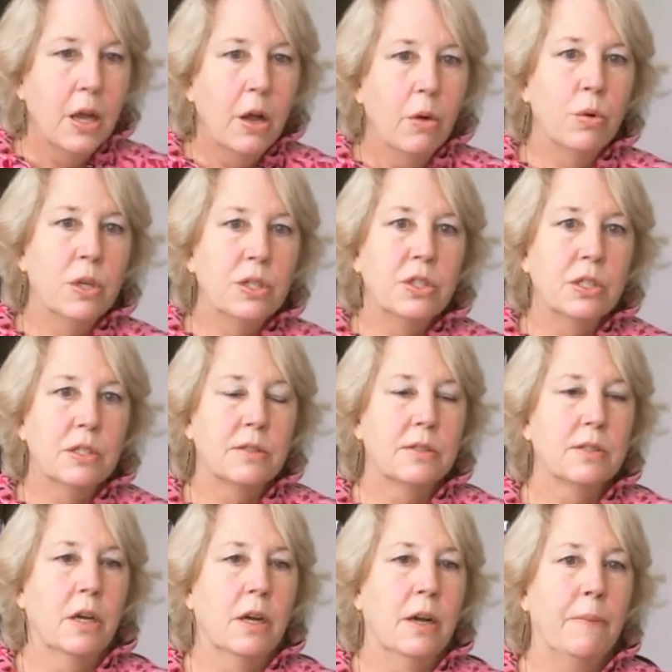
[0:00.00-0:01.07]
which is,
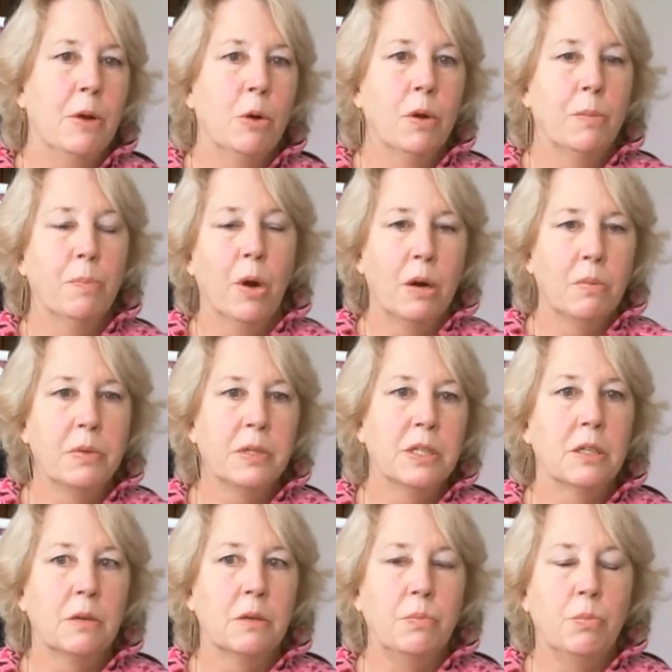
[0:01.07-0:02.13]
and we're probably
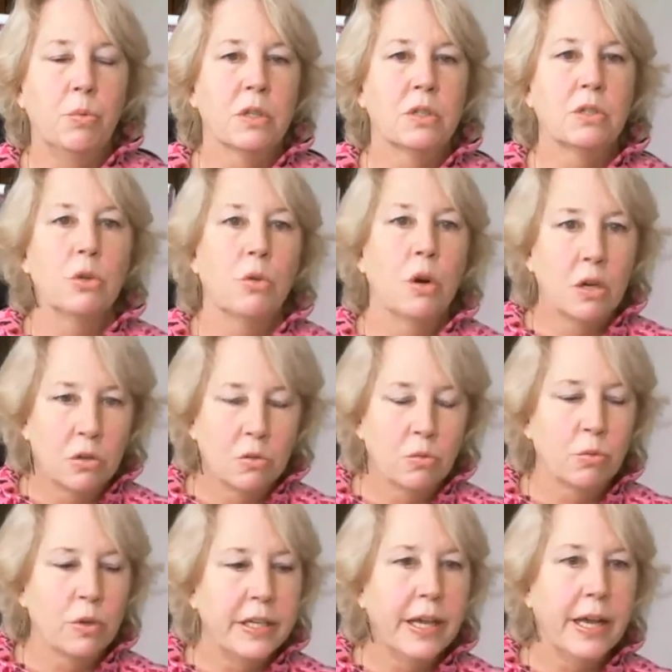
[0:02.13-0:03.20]
going to do our own
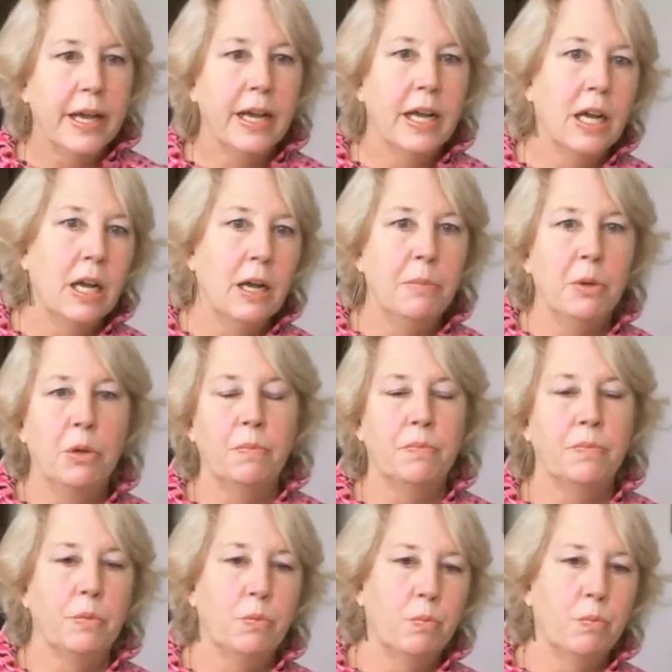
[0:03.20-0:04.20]
rehab, and